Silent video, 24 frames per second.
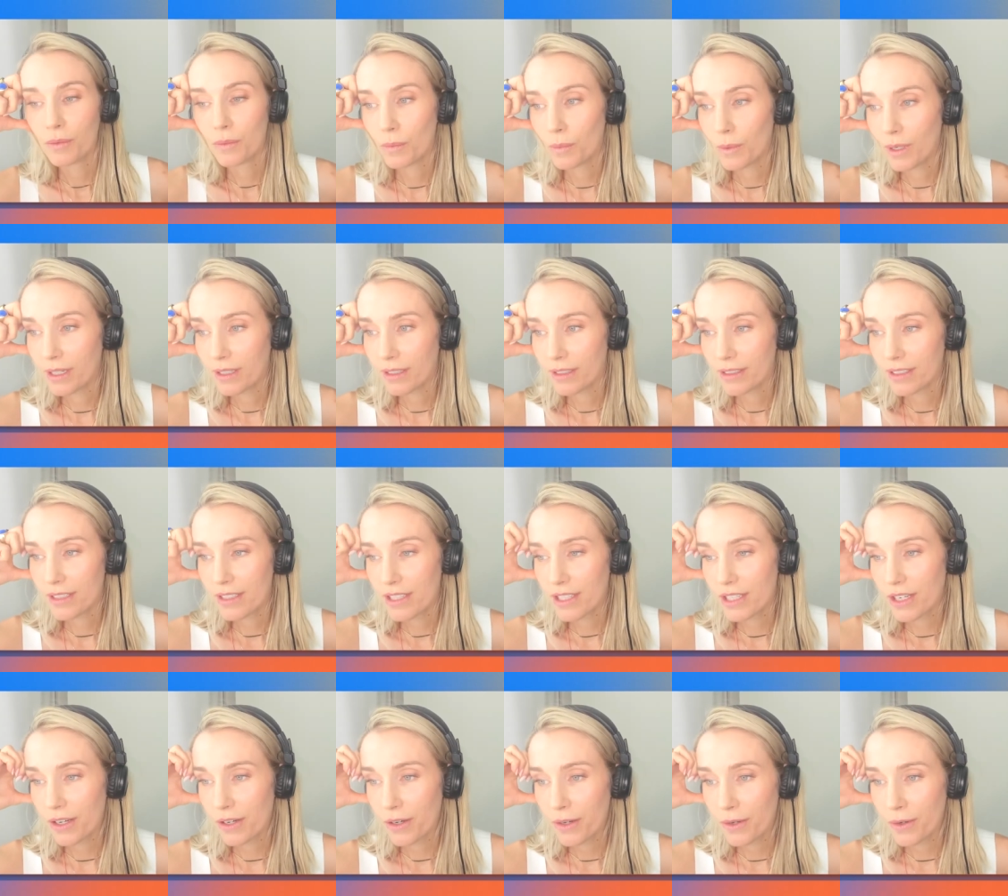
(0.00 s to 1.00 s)
Well,
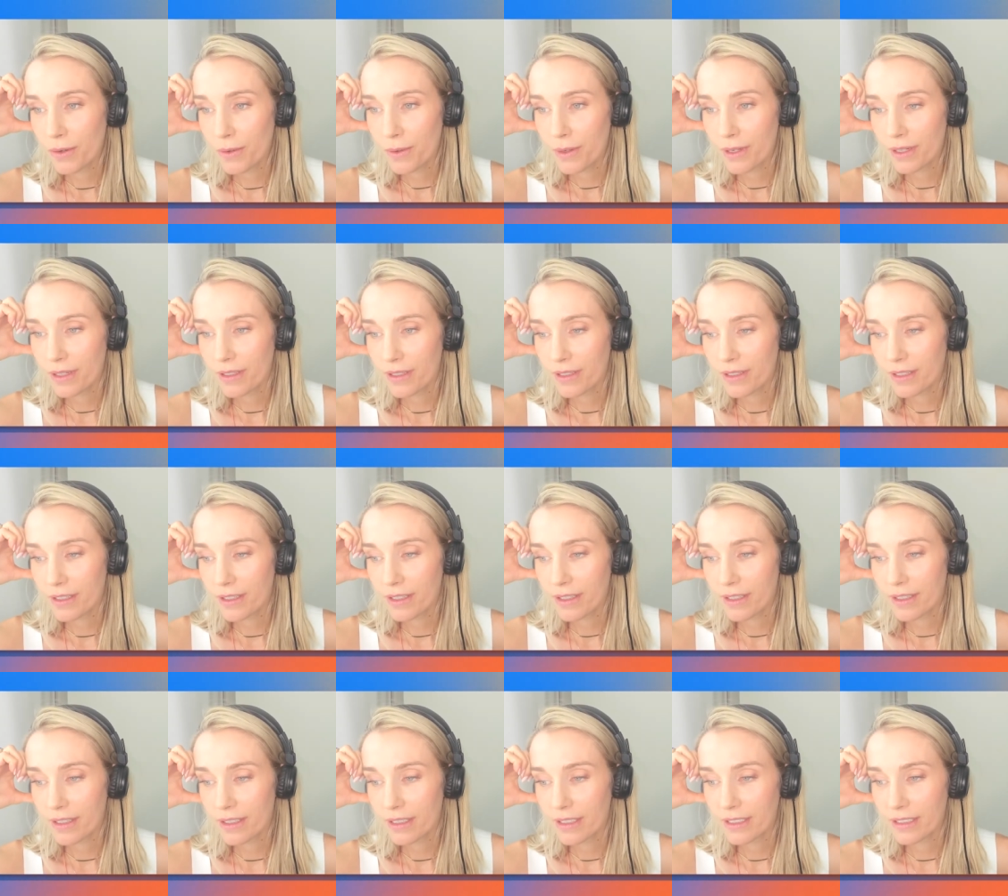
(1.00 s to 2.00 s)
so
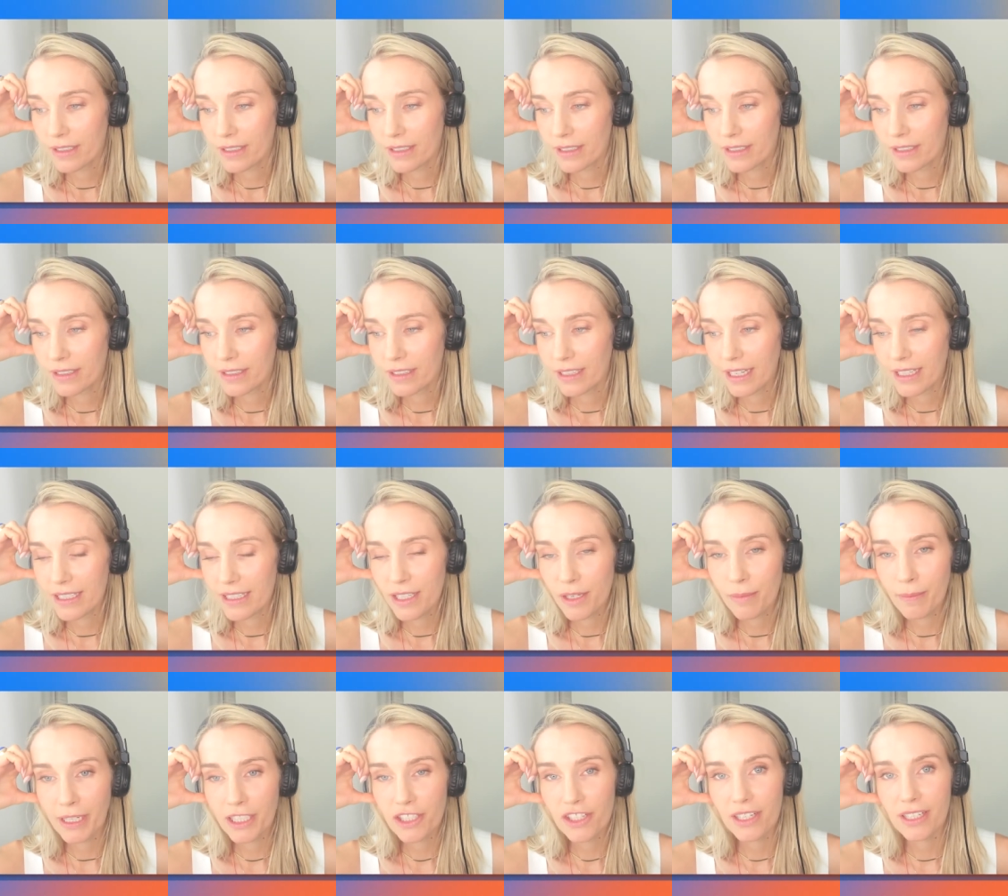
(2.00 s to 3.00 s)
as you
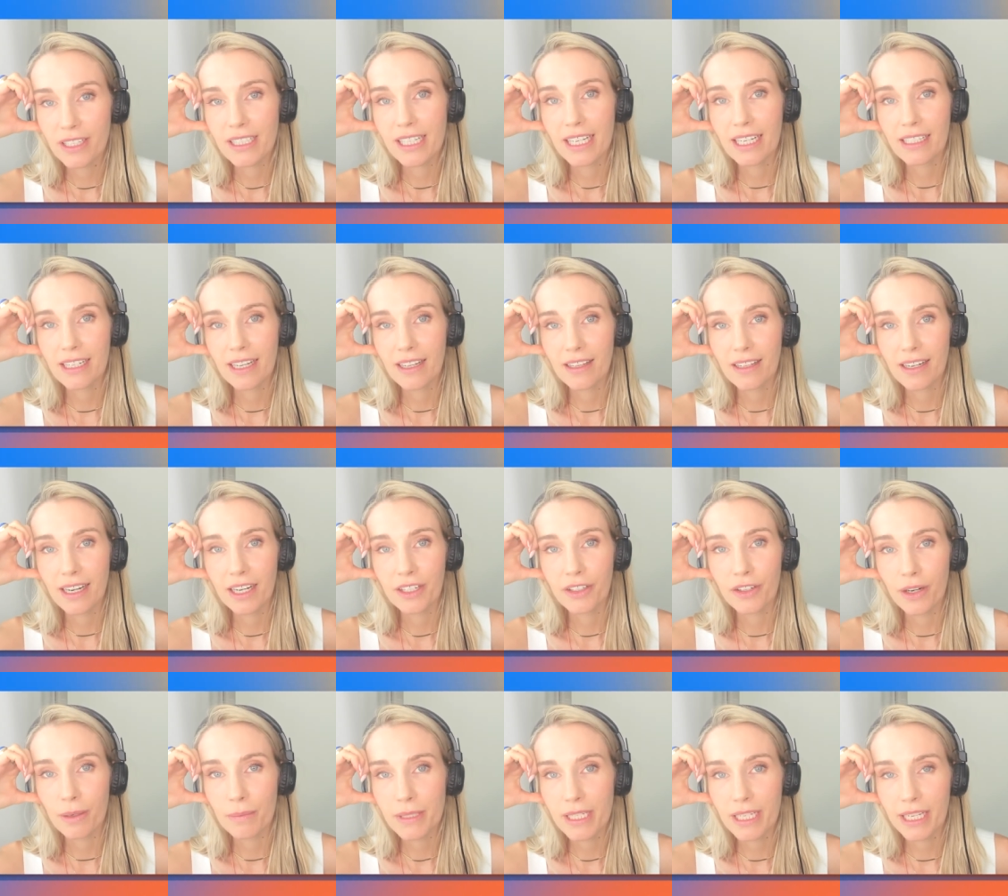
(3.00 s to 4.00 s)
mentioned, Danielle and I grew
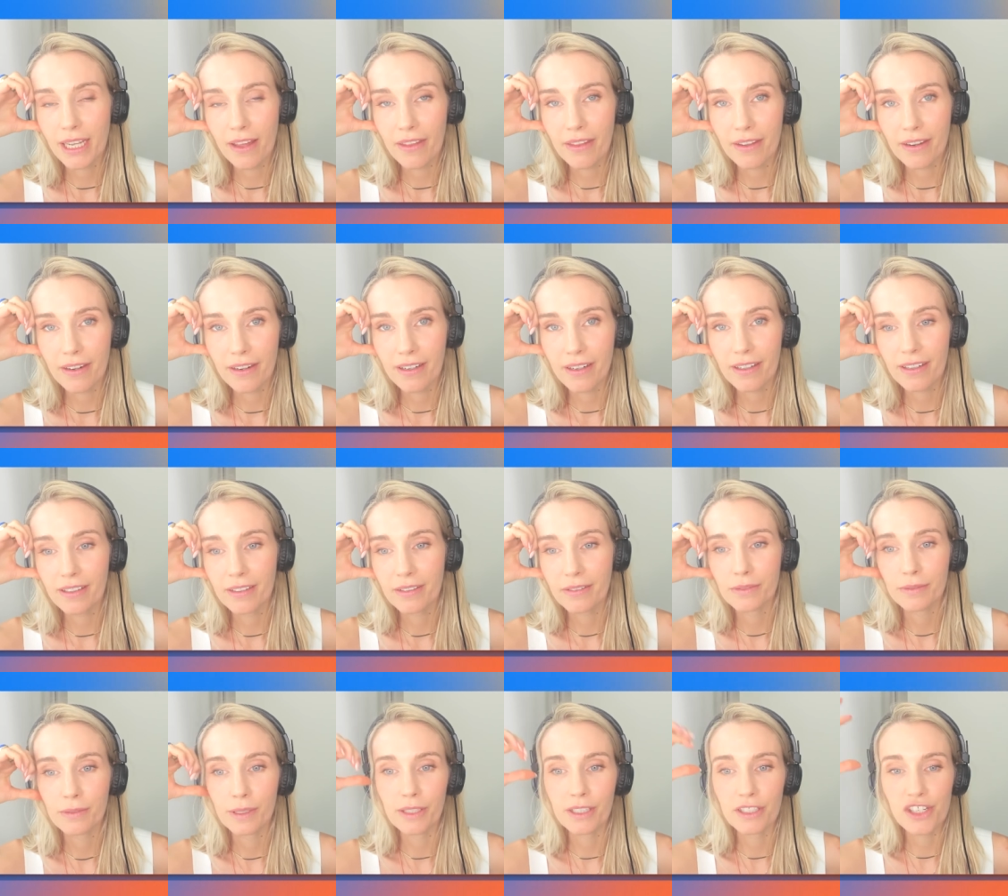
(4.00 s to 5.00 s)
up together.
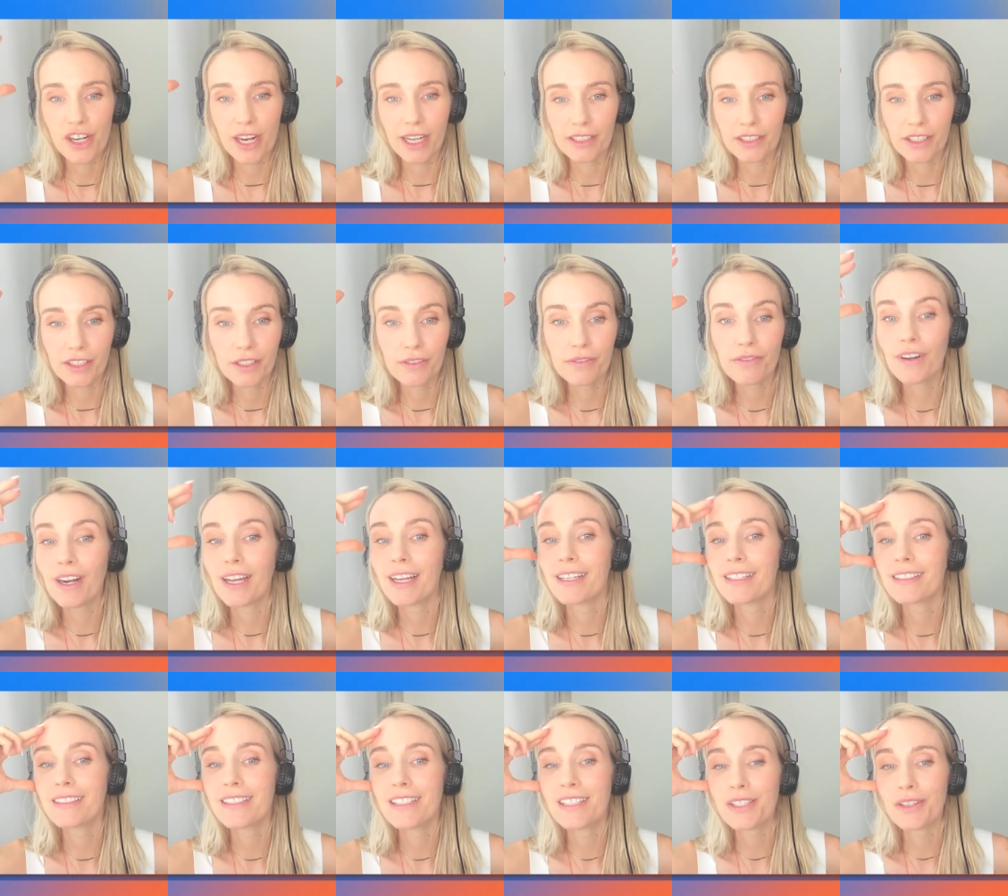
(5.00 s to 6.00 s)
We were childhood
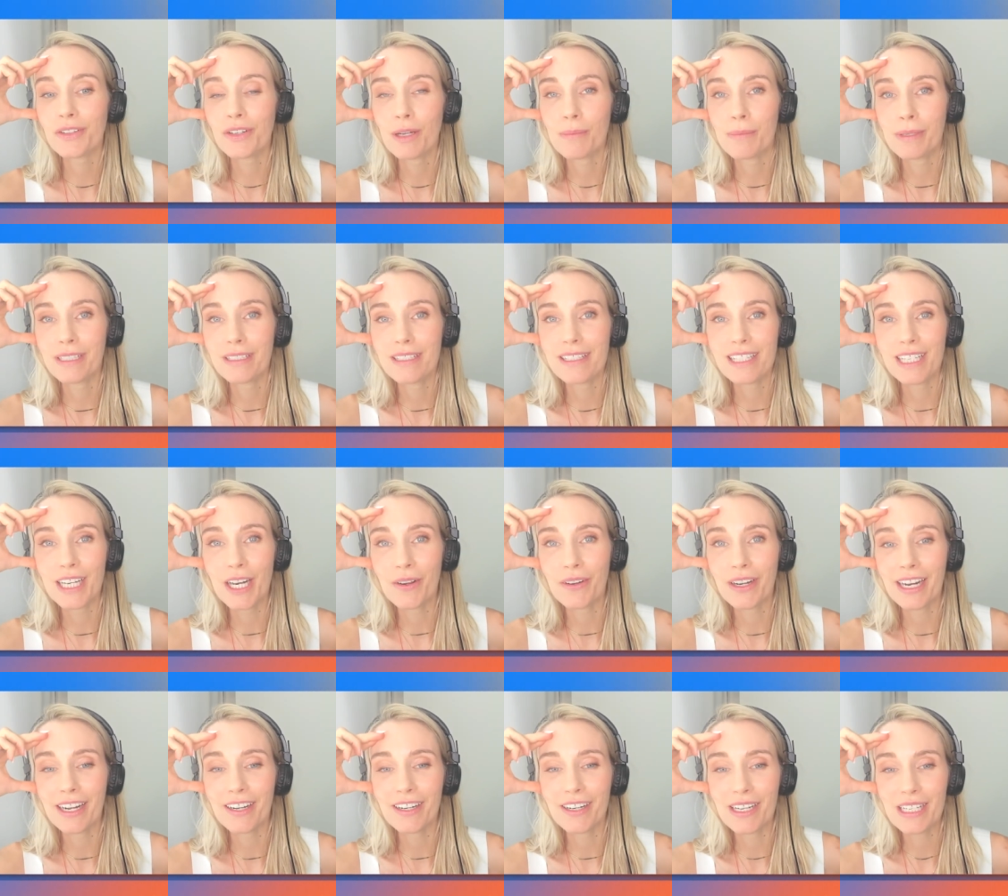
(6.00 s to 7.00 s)
friends, grew up in Sedona,
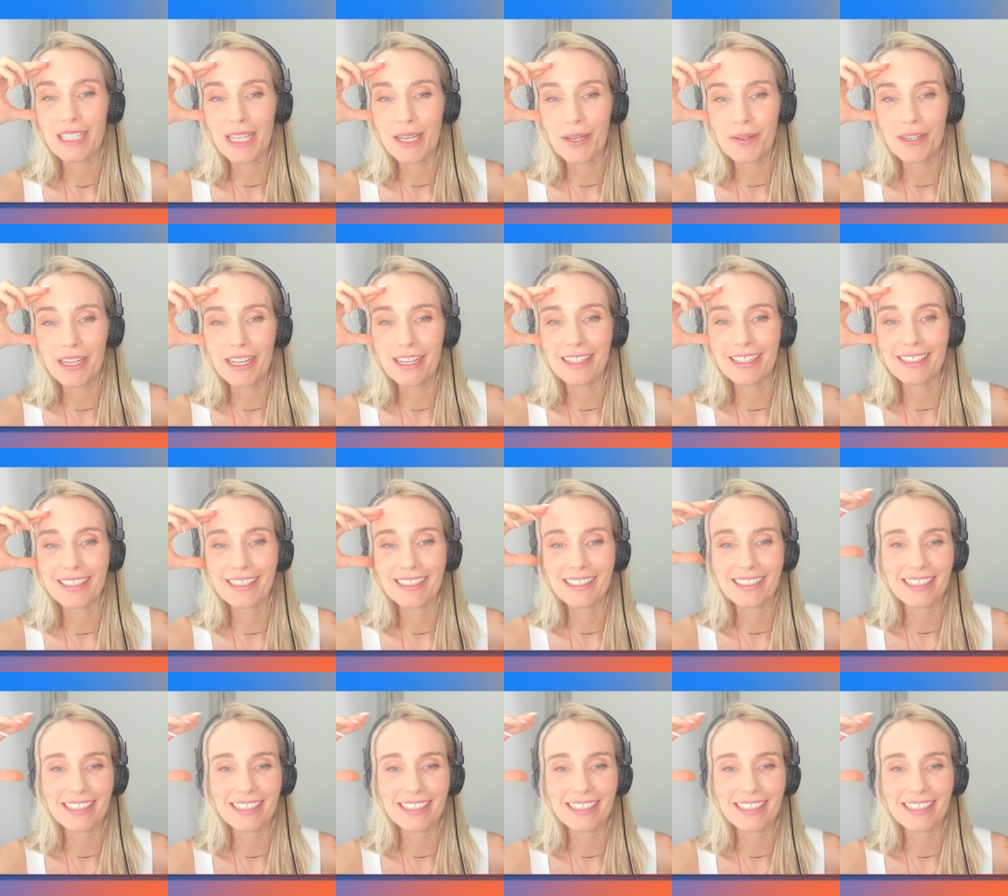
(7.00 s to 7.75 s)
Arizona.